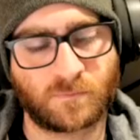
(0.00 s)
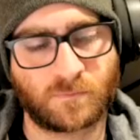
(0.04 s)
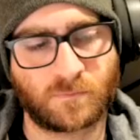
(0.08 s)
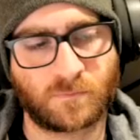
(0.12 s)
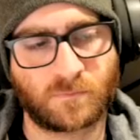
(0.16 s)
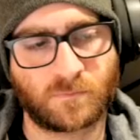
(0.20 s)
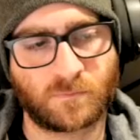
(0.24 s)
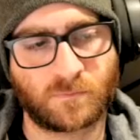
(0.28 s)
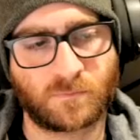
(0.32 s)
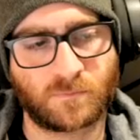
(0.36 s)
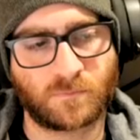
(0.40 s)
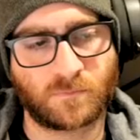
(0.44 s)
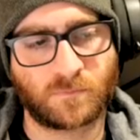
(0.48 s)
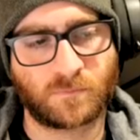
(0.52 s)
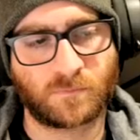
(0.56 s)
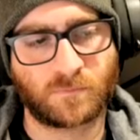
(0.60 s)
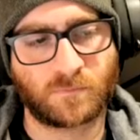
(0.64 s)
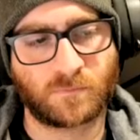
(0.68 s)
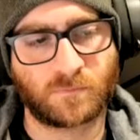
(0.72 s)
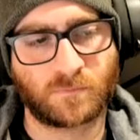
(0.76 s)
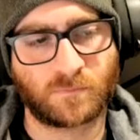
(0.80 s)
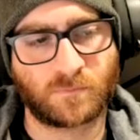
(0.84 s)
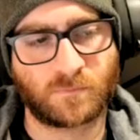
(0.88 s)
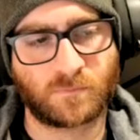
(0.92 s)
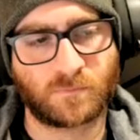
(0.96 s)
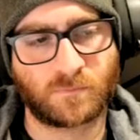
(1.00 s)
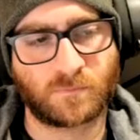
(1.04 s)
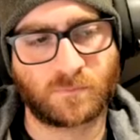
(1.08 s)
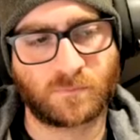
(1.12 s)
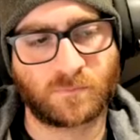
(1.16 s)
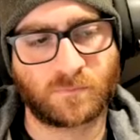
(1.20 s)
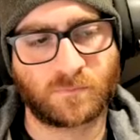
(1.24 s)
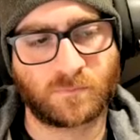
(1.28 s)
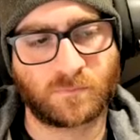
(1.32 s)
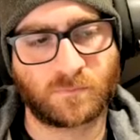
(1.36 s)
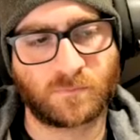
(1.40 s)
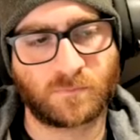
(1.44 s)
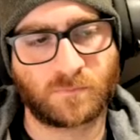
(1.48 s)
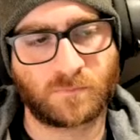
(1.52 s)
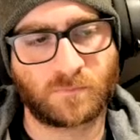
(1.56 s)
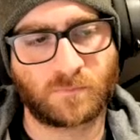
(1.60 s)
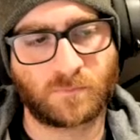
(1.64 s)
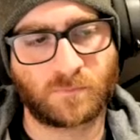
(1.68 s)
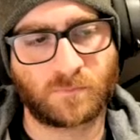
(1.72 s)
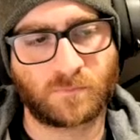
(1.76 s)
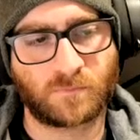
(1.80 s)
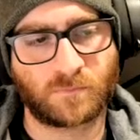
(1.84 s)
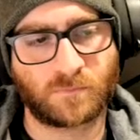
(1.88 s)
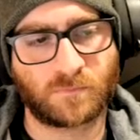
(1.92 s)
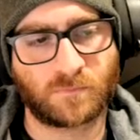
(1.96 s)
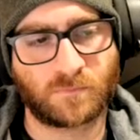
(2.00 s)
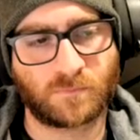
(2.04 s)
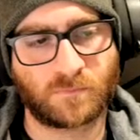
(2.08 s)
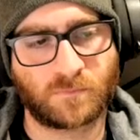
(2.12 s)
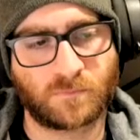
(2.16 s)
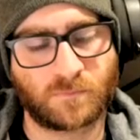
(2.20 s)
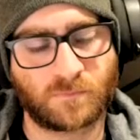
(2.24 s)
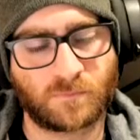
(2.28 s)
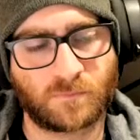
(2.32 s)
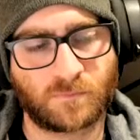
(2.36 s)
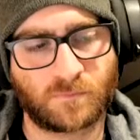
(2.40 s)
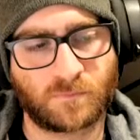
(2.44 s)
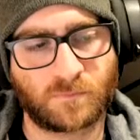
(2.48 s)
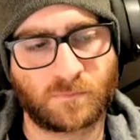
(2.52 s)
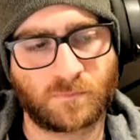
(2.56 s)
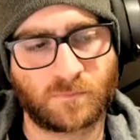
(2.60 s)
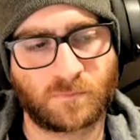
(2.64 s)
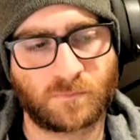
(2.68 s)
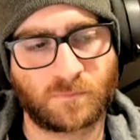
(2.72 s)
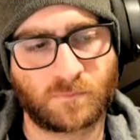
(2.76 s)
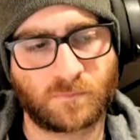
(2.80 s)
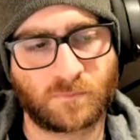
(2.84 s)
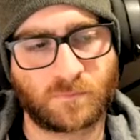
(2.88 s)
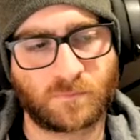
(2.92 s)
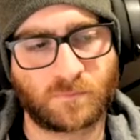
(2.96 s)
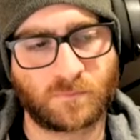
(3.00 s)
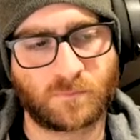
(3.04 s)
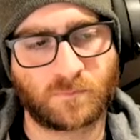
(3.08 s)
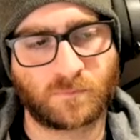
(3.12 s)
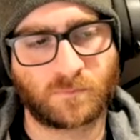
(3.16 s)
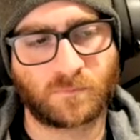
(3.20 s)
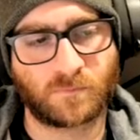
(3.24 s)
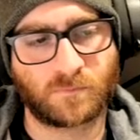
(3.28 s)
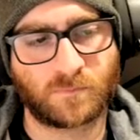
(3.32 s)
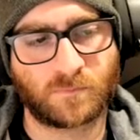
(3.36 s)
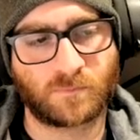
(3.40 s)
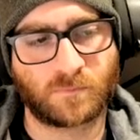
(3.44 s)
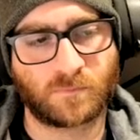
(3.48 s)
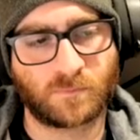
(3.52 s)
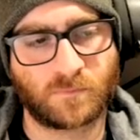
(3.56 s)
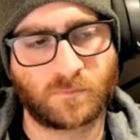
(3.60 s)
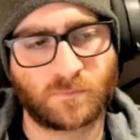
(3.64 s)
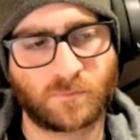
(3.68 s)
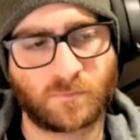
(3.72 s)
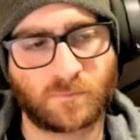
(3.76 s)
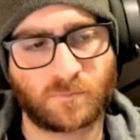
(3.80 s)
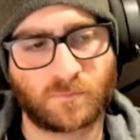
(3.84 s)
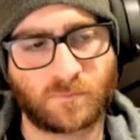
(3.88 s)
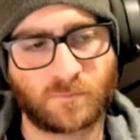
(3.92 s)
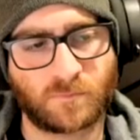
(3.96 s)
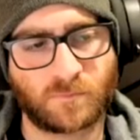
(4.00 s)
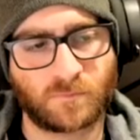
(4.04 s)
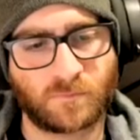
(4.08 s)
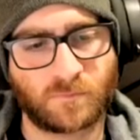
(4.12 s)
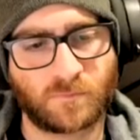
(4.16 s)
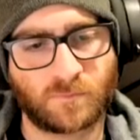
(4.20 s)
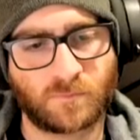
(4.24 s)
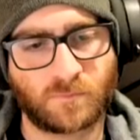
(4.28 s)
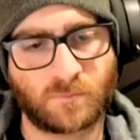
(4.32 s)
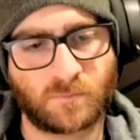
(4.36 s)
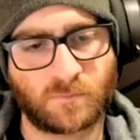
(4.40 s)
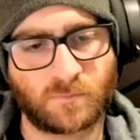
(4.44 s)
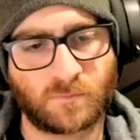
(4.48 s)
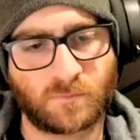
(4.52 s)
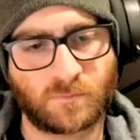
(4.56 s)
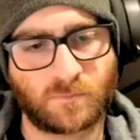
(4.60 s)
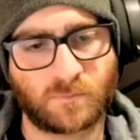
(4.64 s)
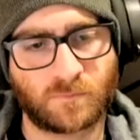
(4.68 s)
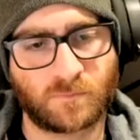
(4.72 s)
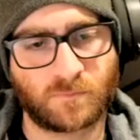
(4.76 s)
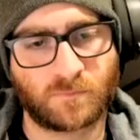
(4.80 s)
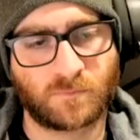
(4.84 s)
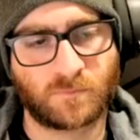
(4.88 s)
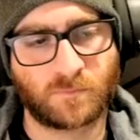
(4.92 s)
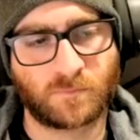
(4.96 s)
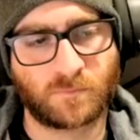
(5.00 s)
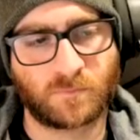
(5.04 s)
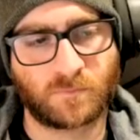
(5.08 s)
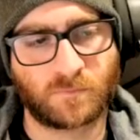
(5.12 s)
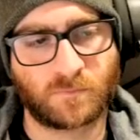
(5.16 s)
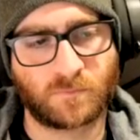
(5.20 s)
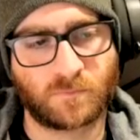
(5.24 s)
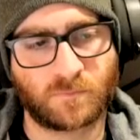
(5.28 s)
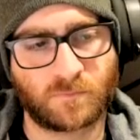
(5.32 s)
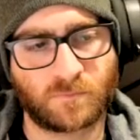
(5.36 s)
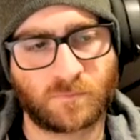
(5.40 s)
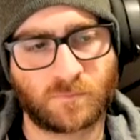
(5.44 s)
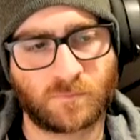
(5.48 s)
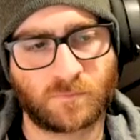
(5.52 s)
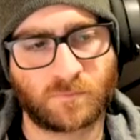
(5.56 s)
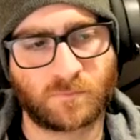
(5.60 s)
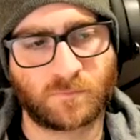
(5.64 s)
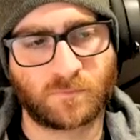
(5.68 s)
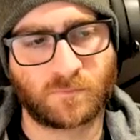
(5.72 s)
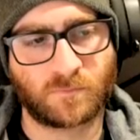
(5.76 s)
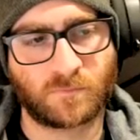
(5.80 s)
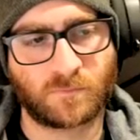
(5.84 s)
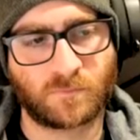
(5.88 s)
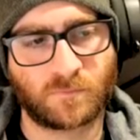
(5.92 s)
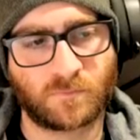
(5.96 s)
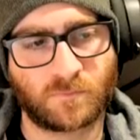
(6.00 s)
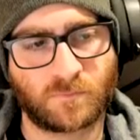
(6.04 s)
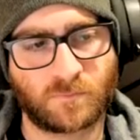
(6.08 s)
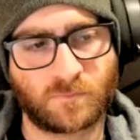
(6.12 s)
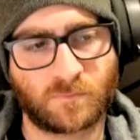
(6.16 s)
No words are spoken by the person on screen.